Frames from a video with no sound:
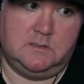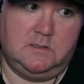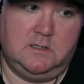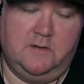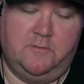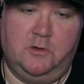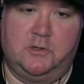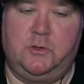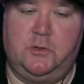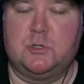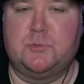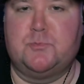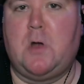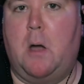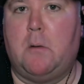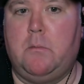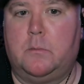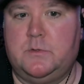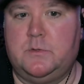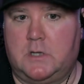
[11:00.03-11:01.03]
of what those
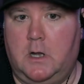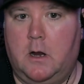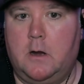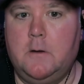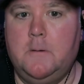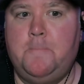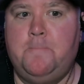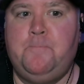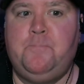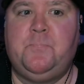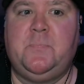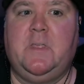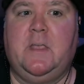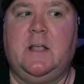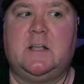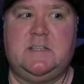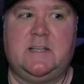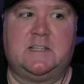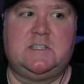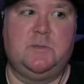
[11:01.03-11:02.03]
problems are,
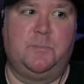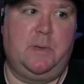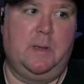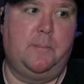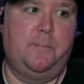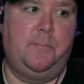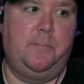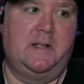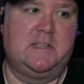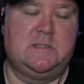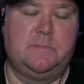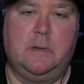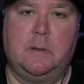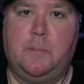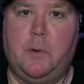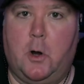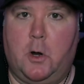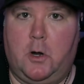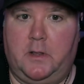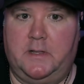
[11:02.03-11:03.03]
because that's a big
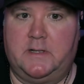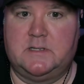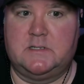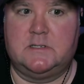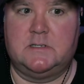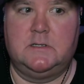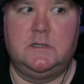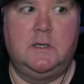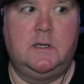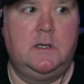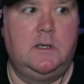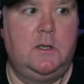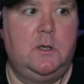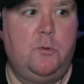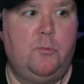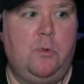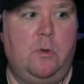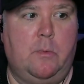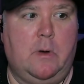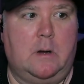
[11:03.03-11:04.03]
part of this.
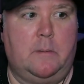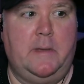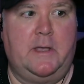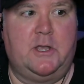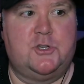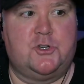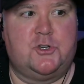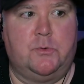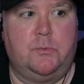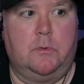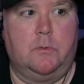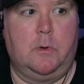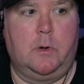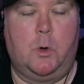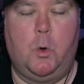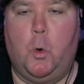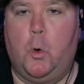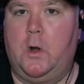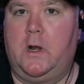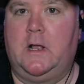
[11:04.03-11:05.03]
We want to make sure we're
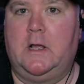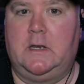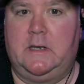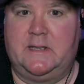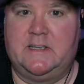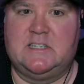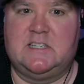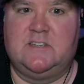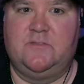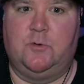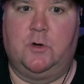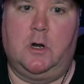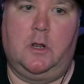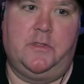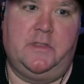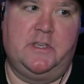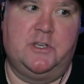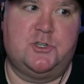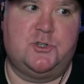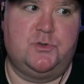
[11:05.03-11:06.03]
recording a list of what all
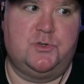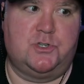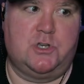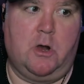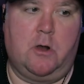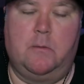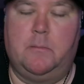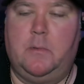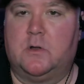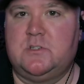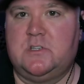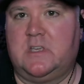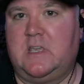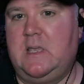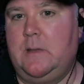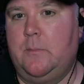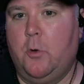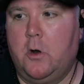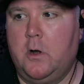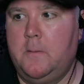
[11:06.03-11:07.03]
the issues are in mouse and
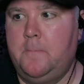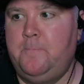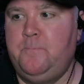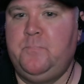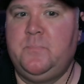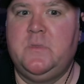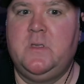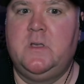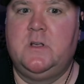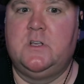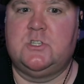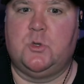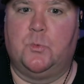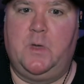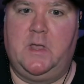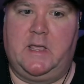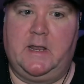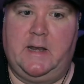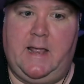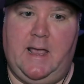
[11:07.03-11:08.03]
keyboard, so
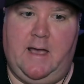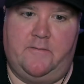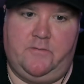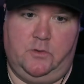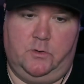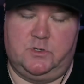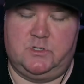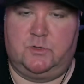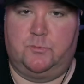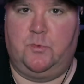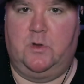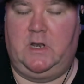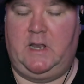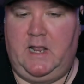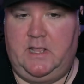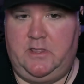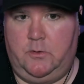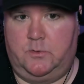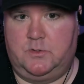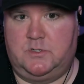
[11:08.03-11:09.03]
we can have those and
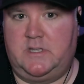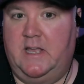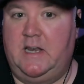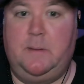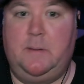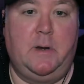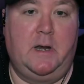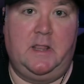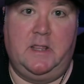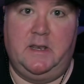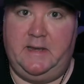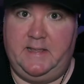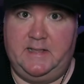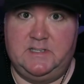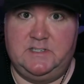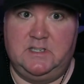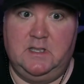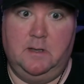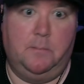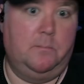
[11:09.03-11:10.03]
relay those to anybody that
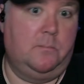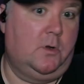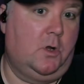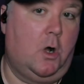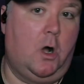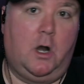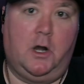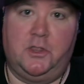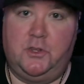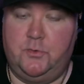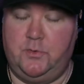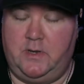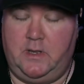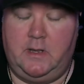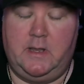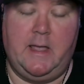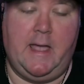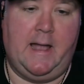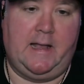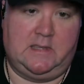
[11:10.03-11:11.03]
needs them, Call of
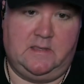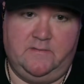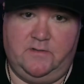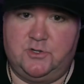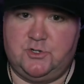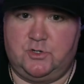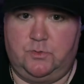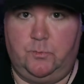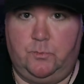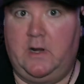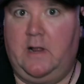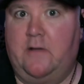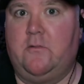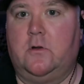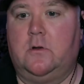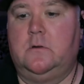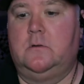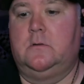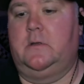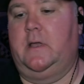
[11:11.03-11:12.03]
Duty, Activision,
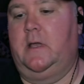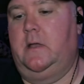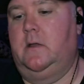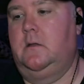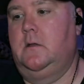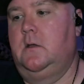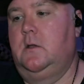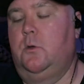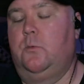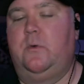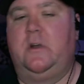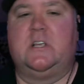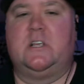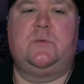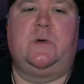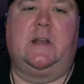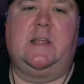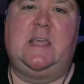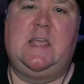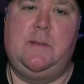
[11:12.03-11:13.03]
whatever. Okay, we just
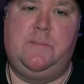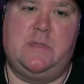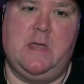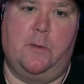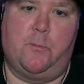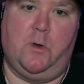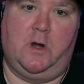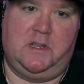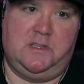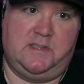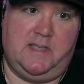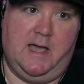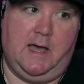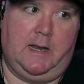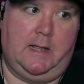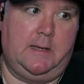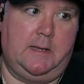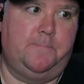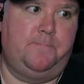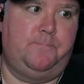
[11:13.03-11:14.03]
want to keep that running
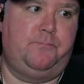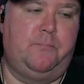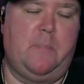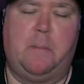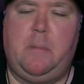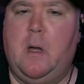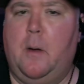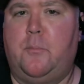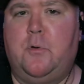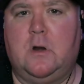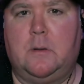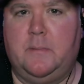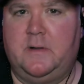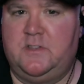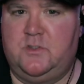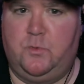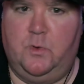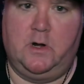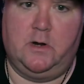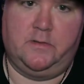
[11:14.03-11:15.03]
tally. Maybe I'll put them
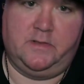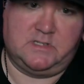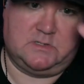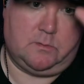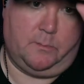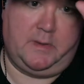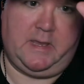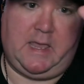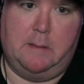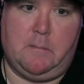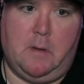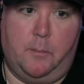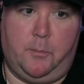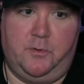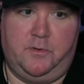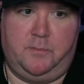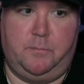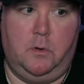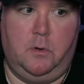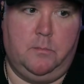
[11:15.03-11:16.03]
on Twitter. This is what we came up
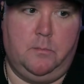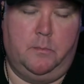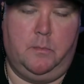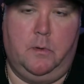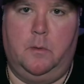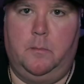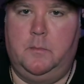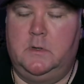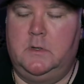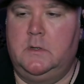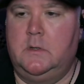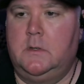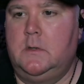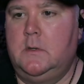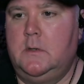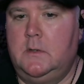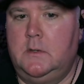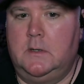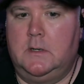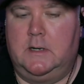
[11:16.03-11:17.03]
with. Boom, boom, boom.
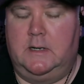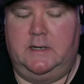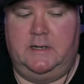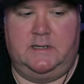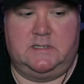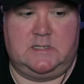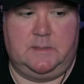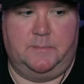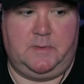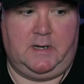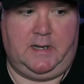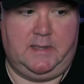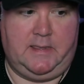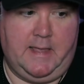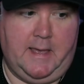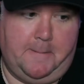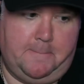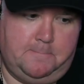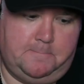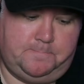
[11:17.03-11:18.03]
Something like
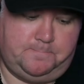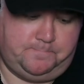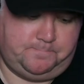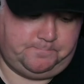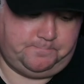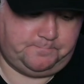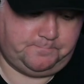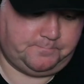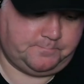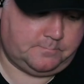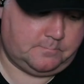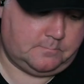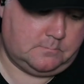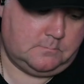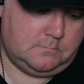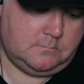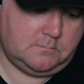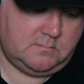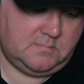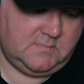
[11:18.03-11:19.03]
that.
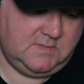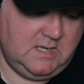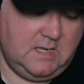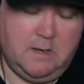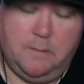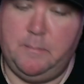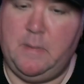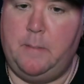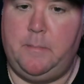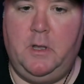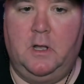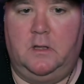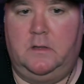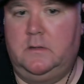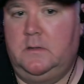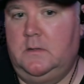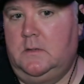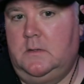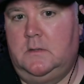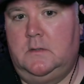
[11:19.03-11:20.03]
And maybe I'll
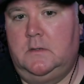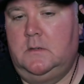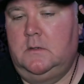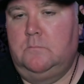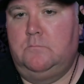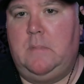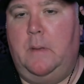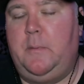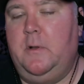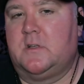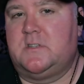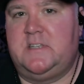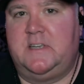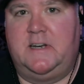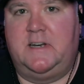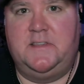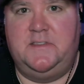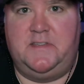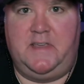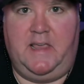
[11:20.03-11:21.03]

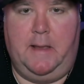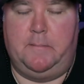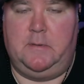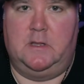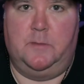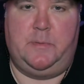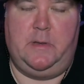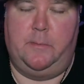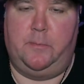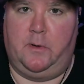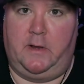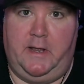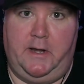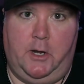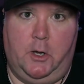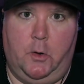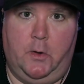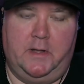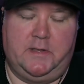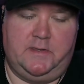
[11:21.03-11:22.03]
send a DM to the people I
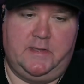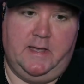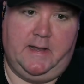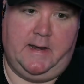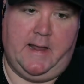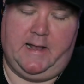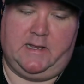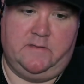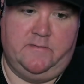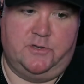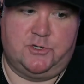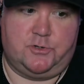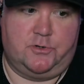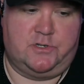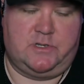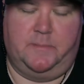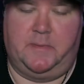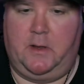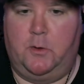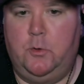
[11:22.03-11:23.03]
know at Activision or
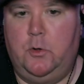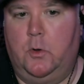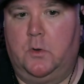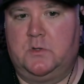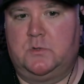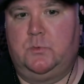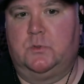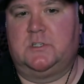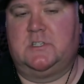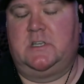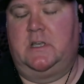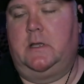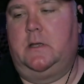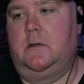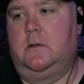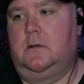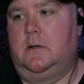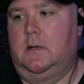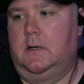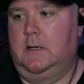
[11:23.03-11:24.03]
something. Who knows? We'll see.
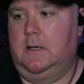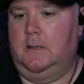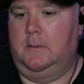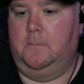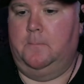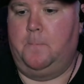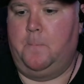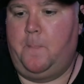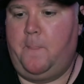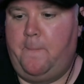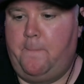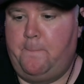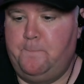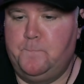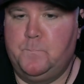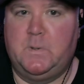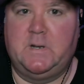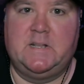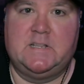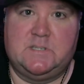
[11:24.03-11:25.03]

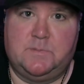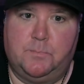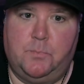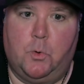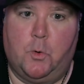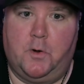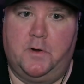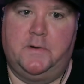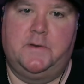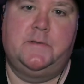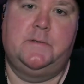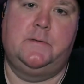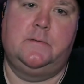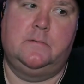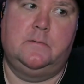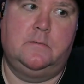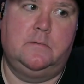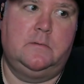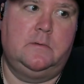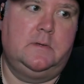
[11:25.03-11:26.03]
But it's important.
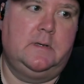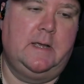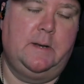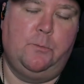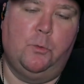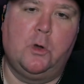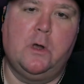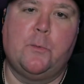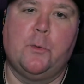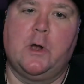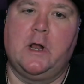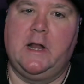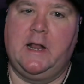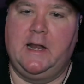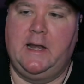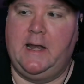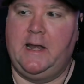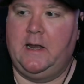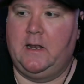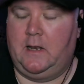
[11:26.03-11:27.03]
And we're going
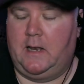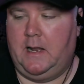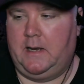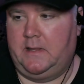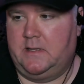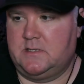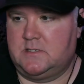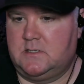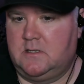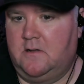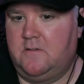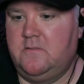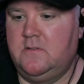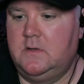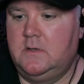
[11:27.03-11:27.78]
to get into a lot of this stuff,